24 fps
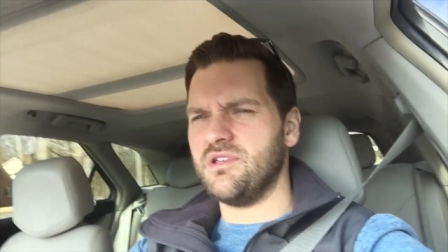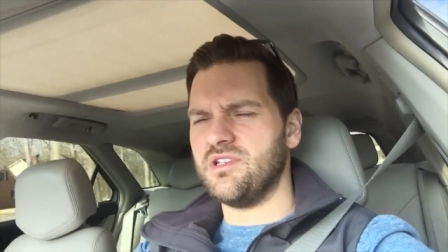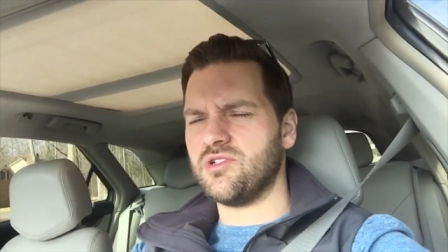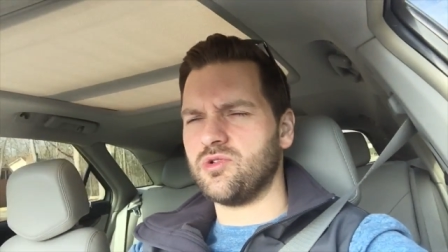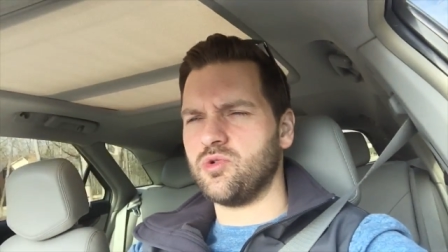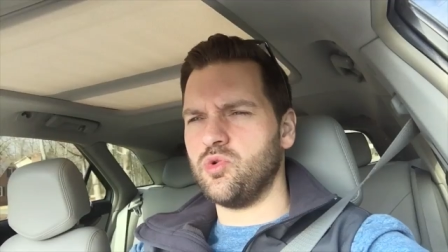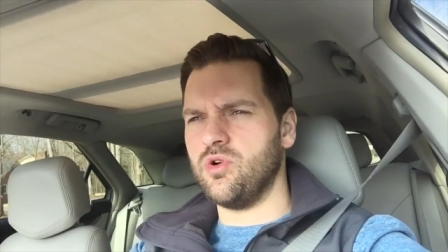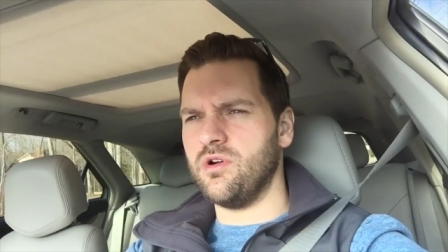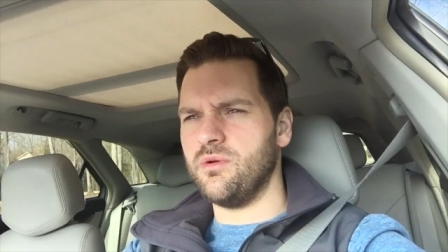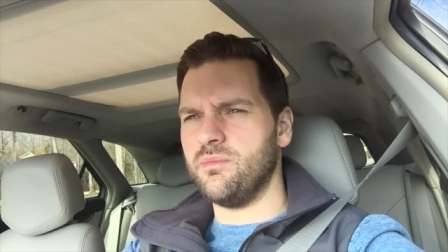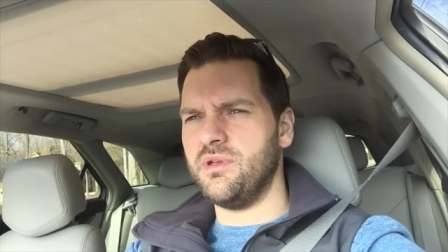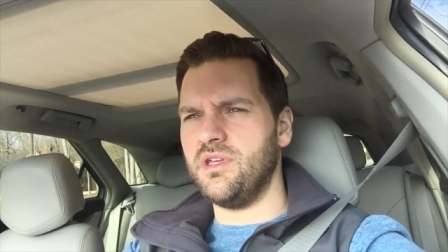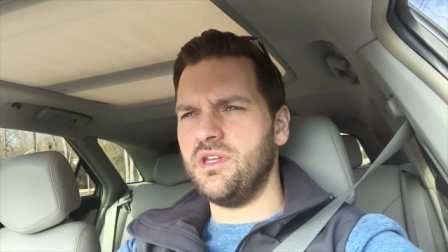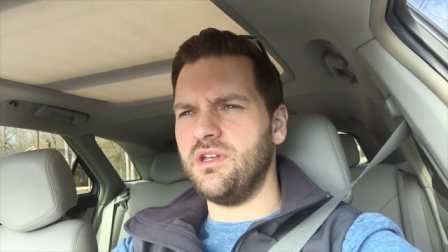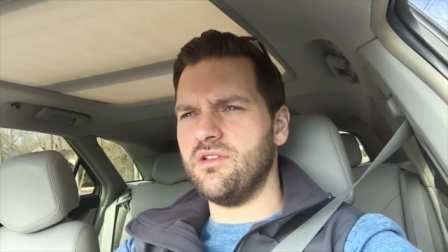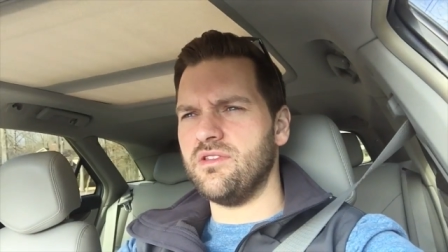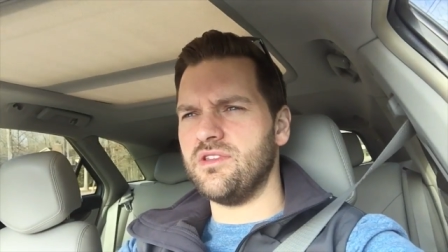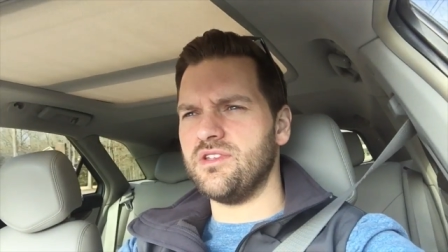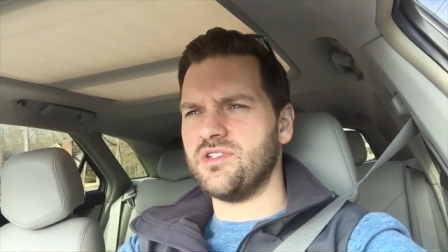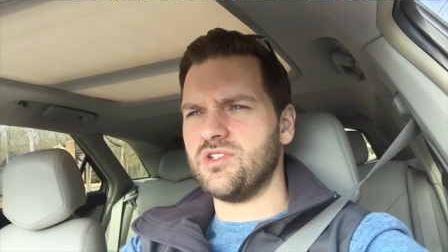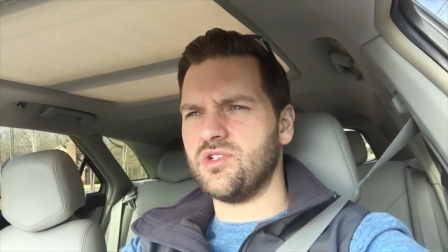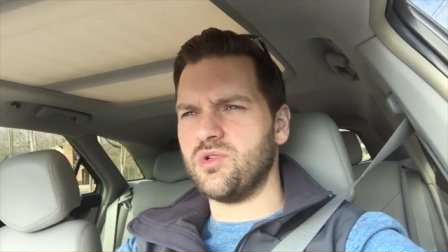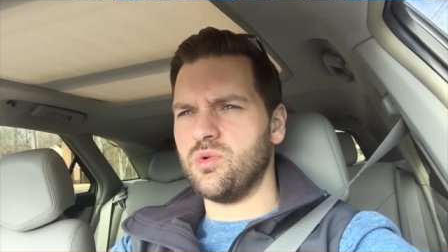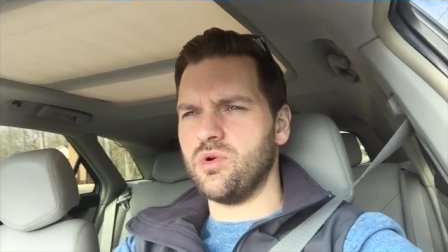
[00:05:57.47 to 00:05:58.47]
escort me to
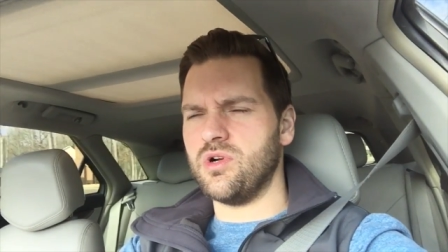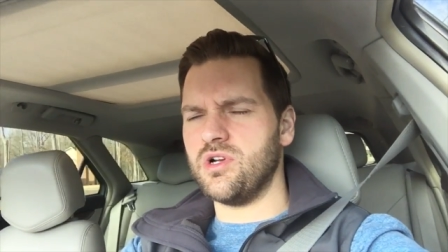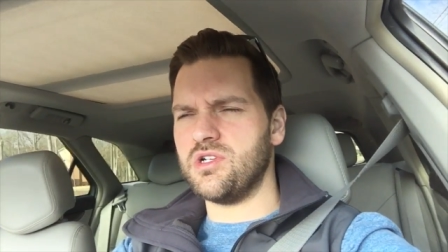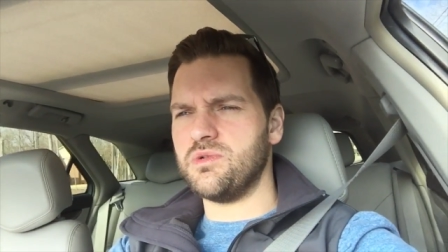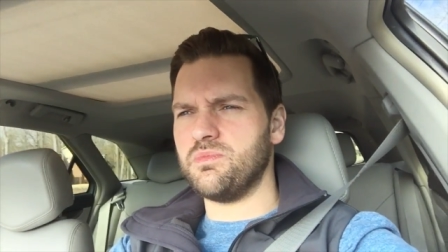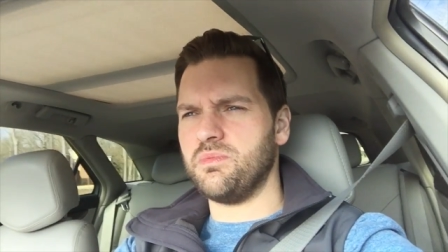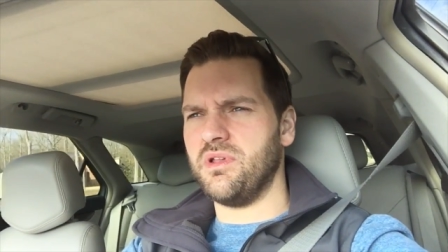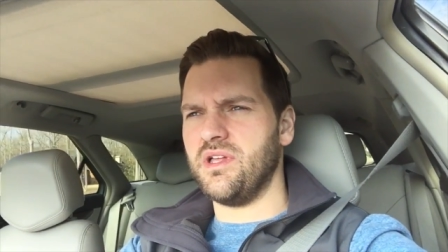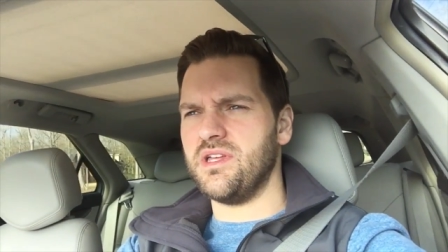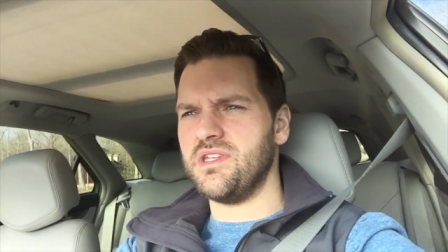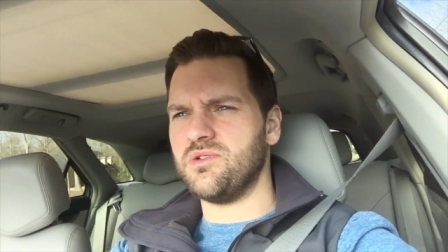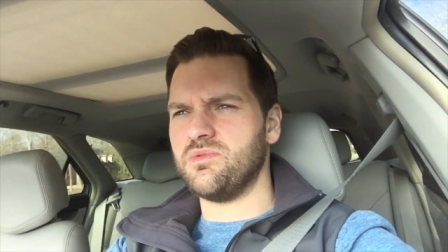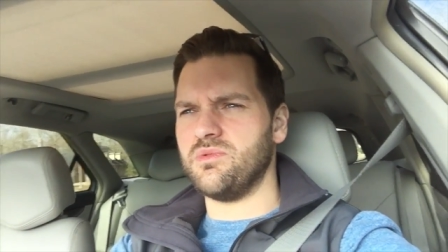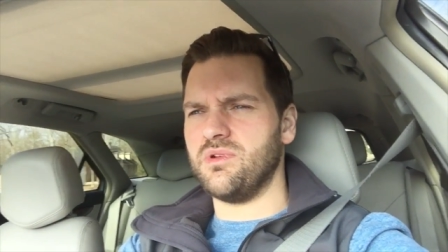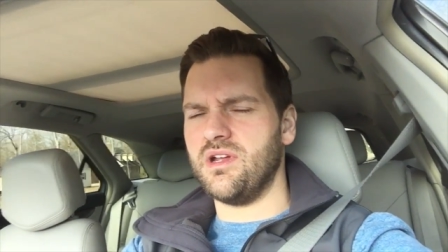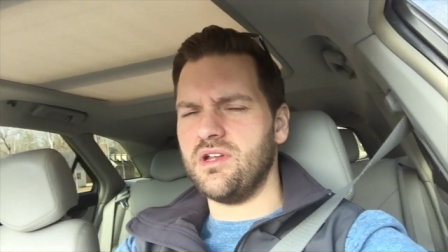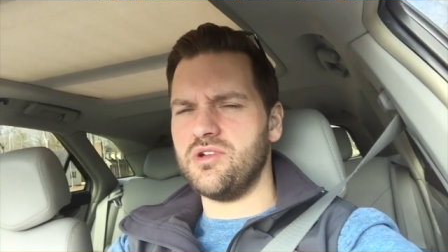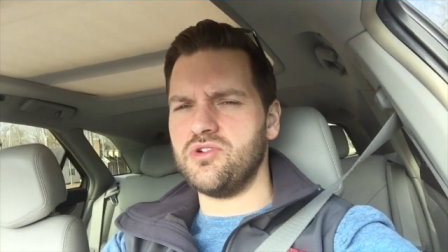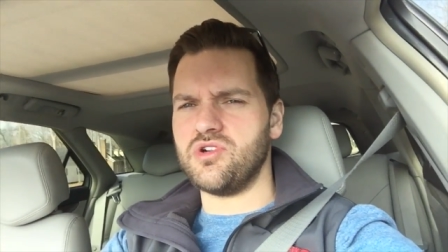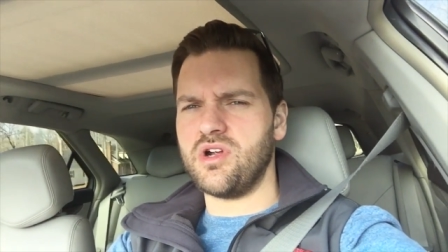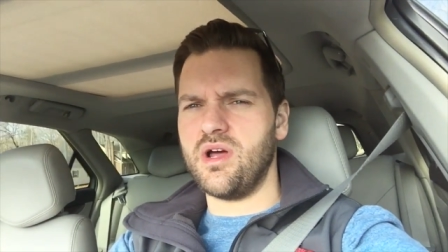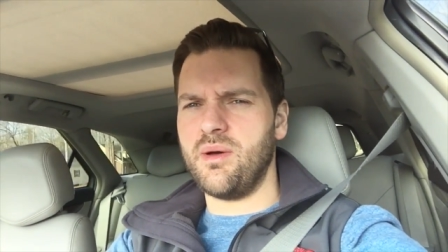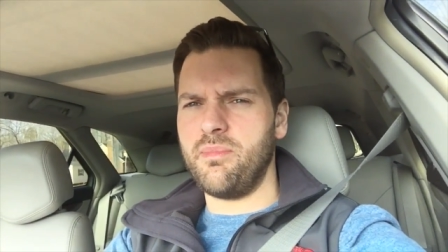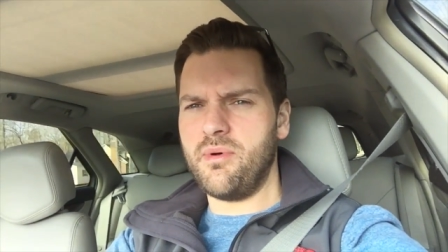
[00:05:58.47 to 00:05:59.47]
the storage place when I
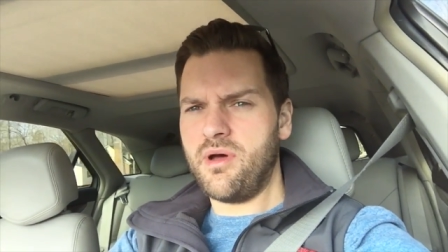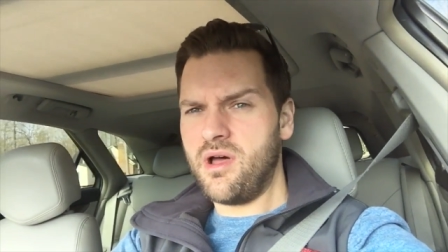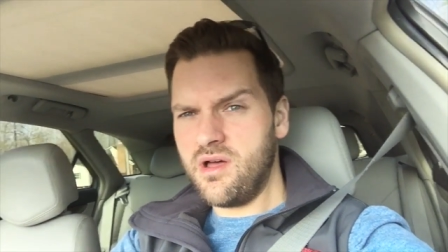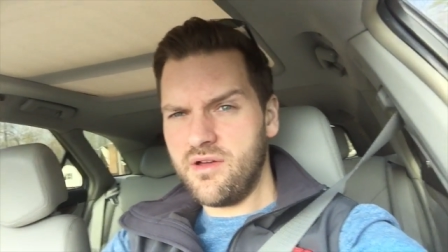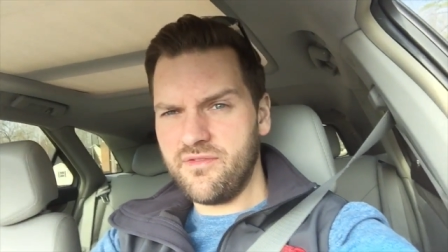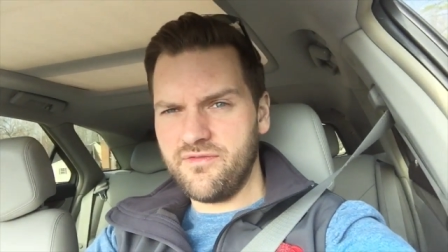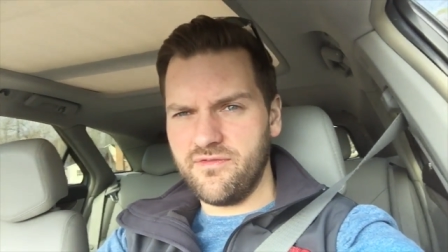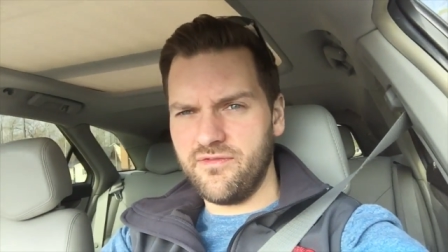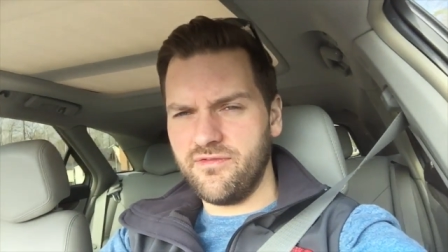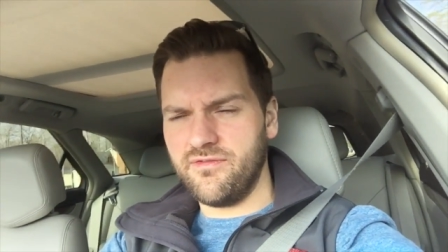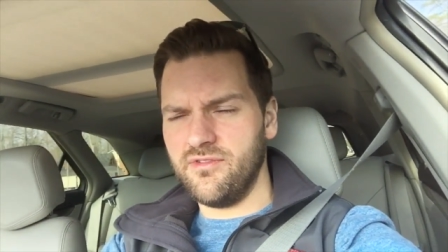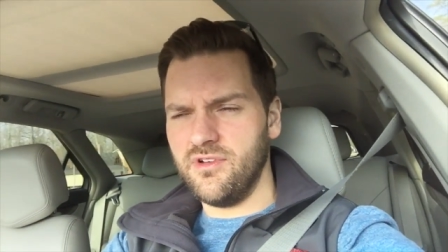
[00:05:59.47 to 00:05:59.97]
drop off